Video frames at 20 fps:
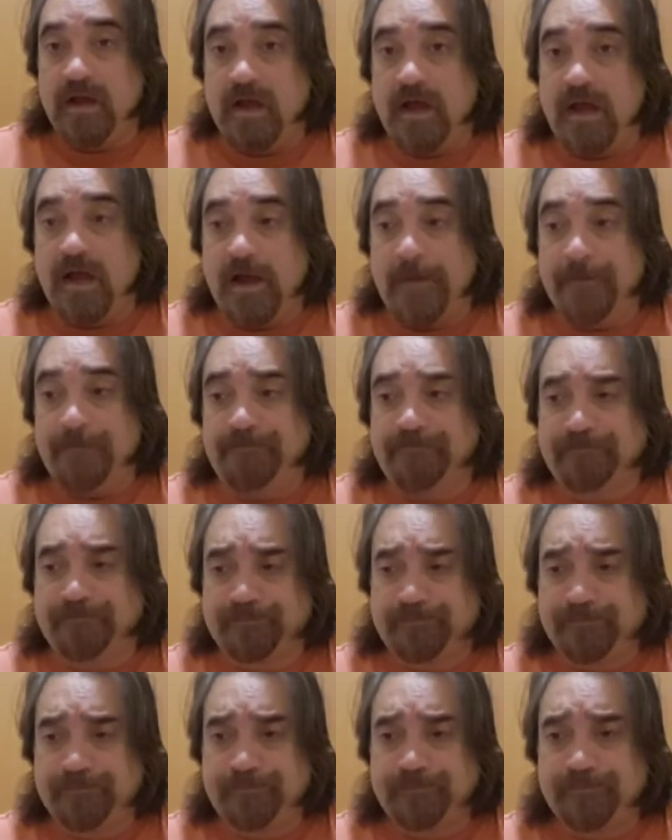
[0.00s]

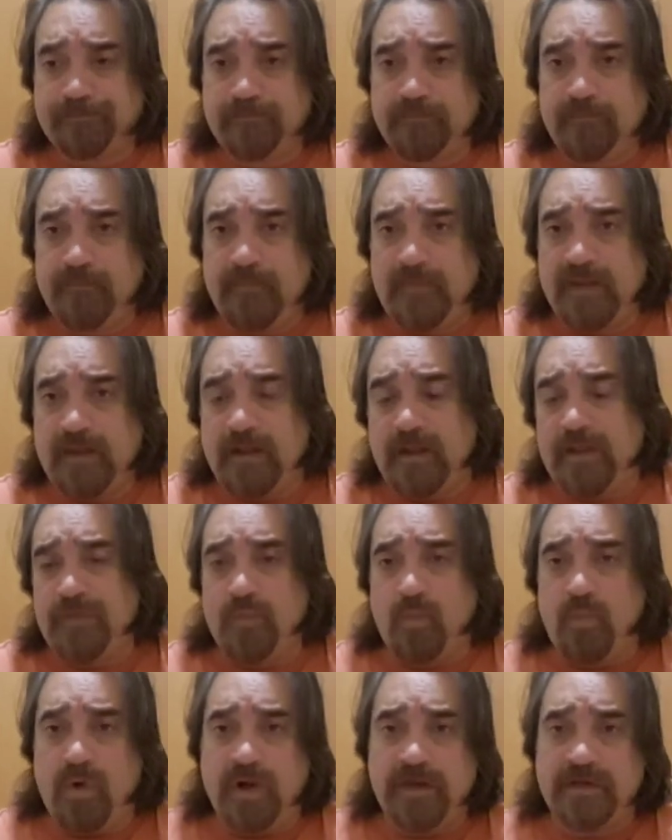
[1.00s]

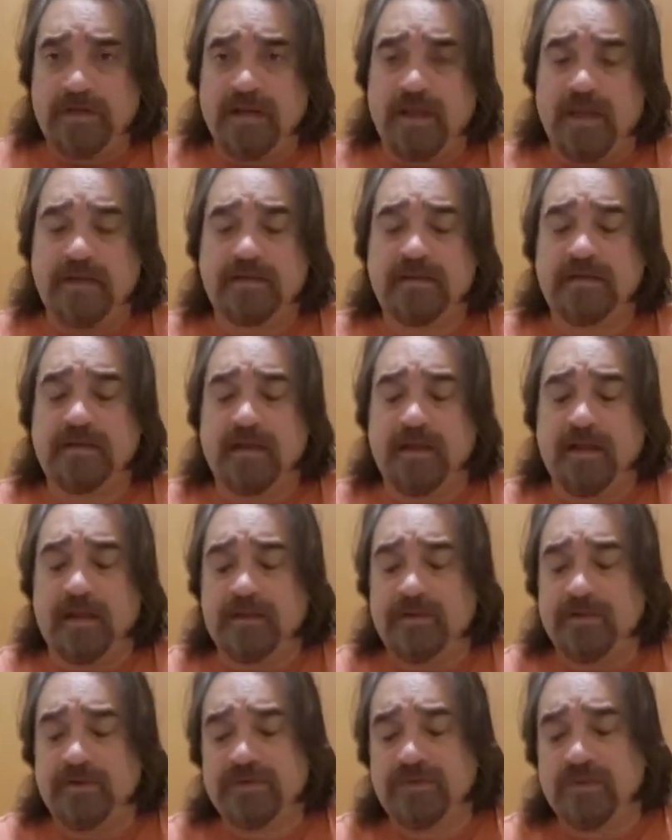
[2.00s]
The one tent
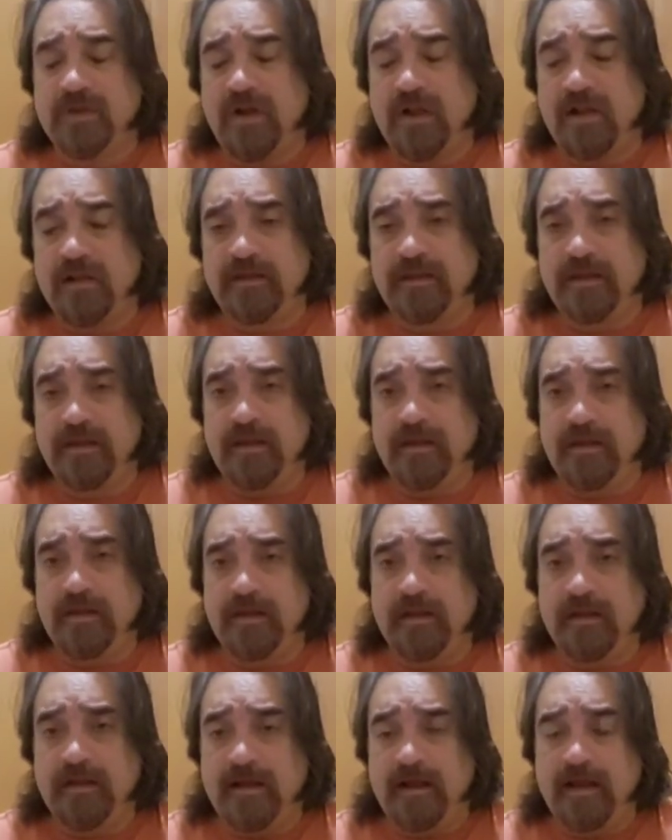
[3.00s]
you saw,
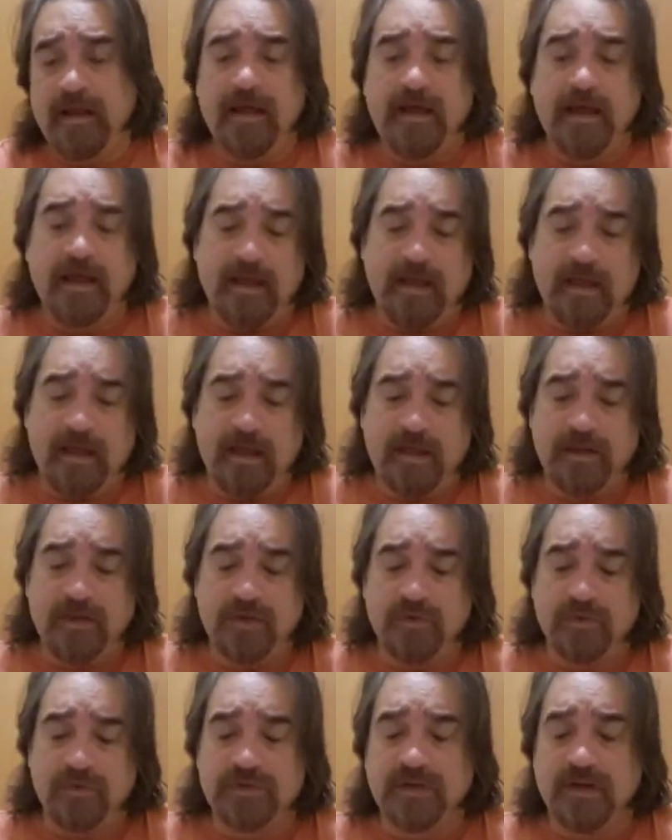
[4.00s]
I
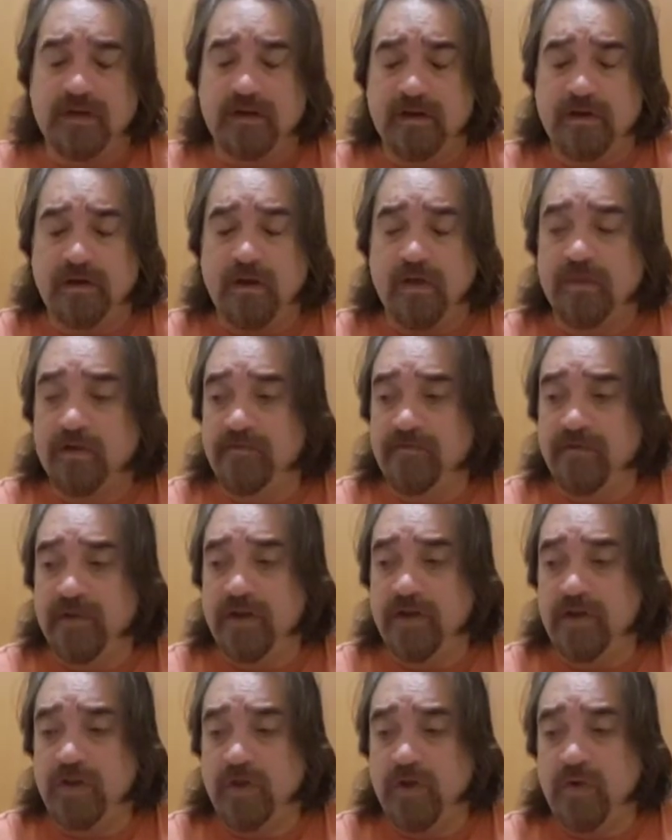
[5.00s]
used in another
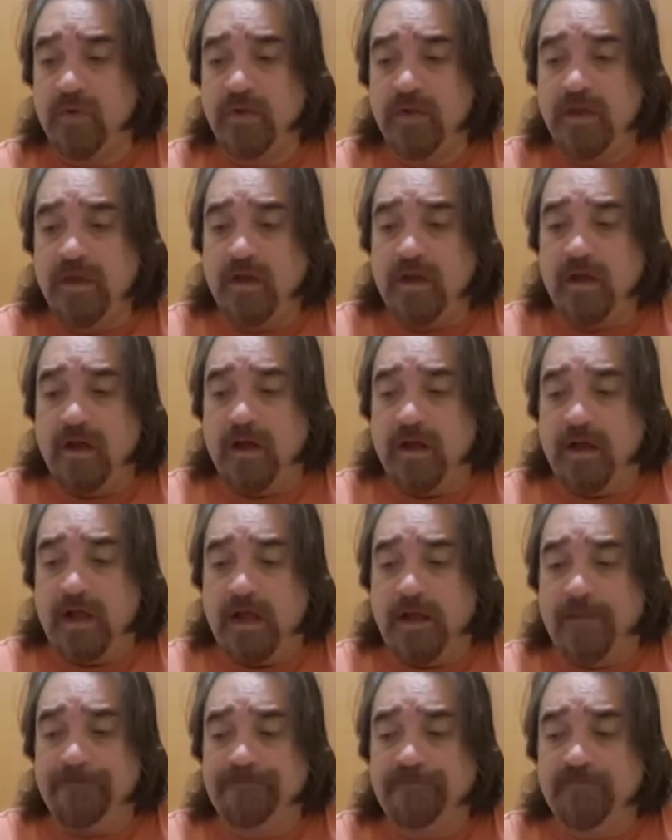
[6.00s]
video.
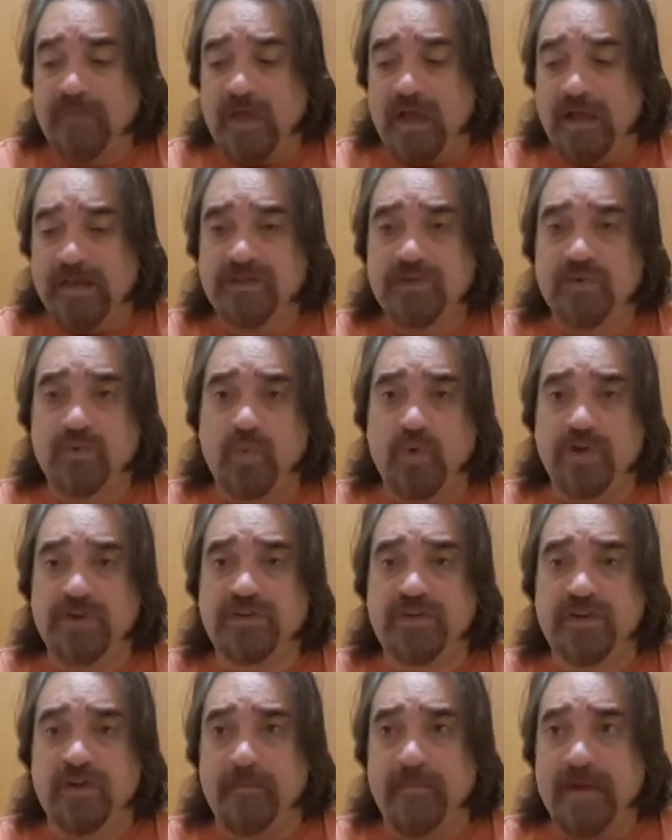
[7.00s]
I
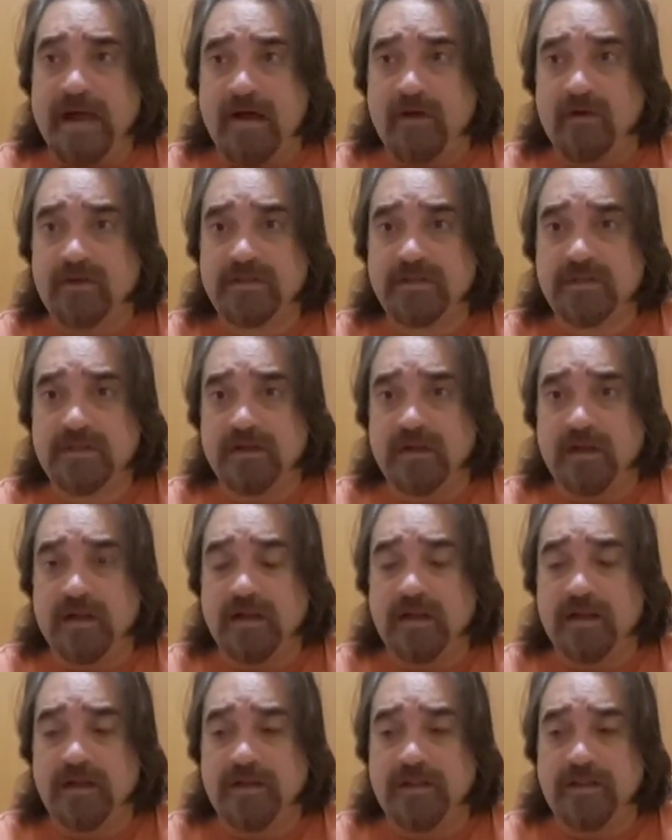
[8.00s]
switched them out.
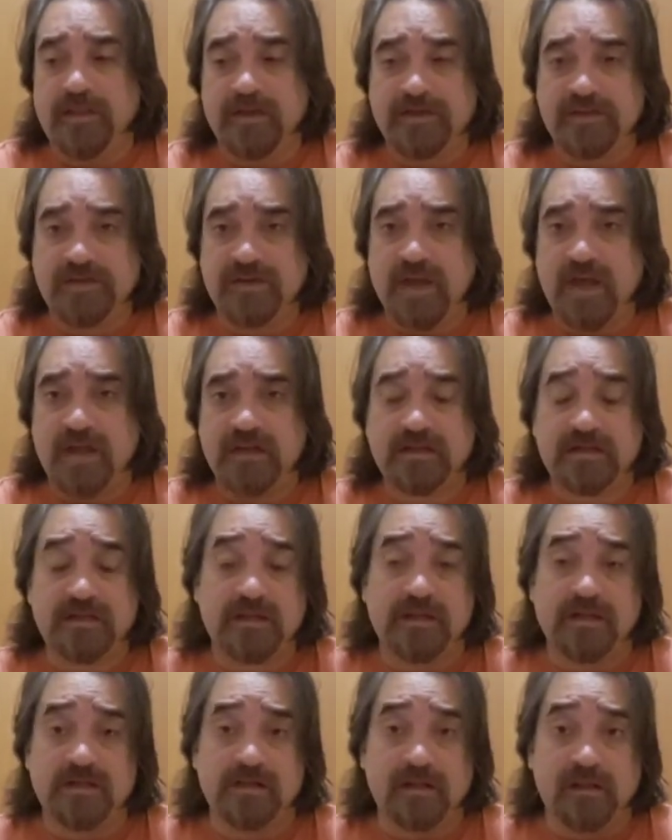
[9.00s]
This
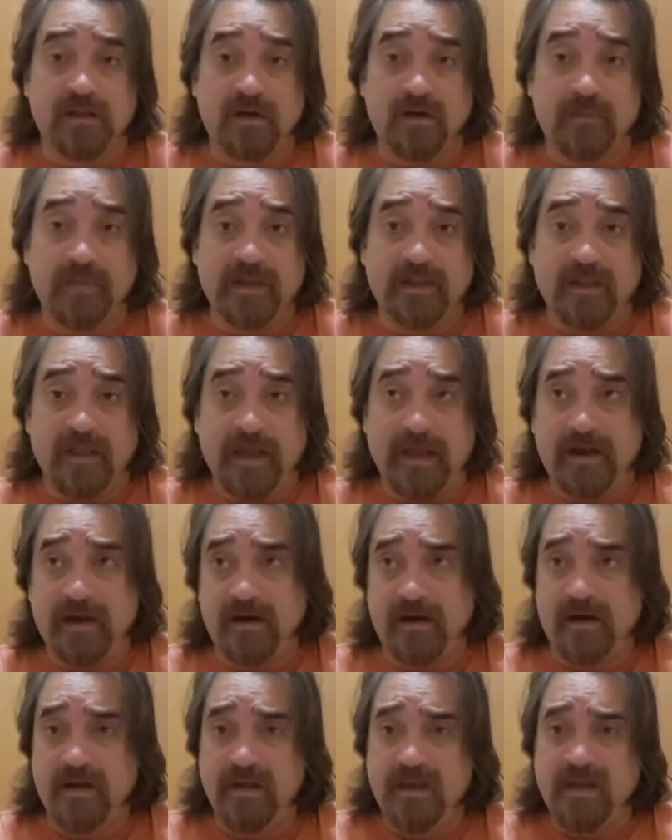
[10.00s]
tent is a little bit
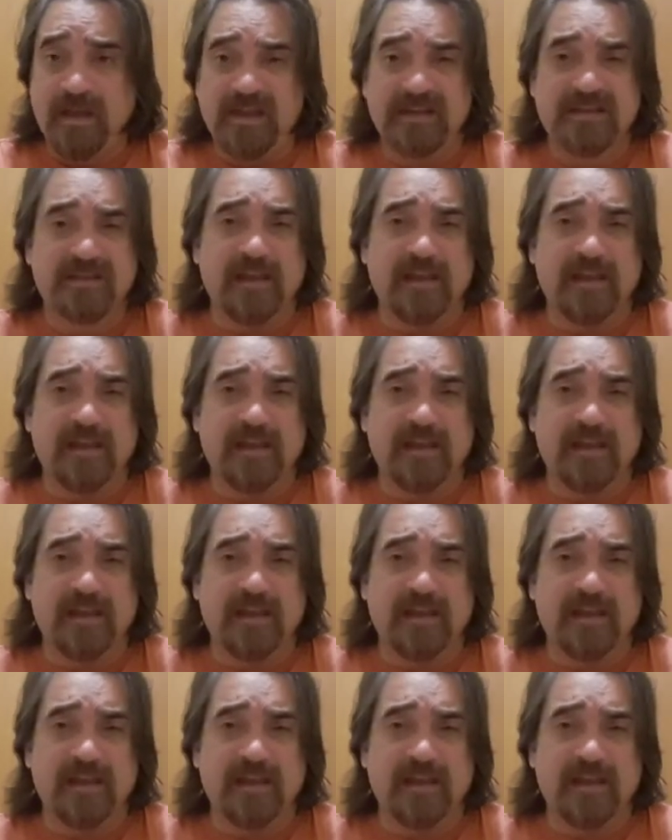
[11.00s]
lighter.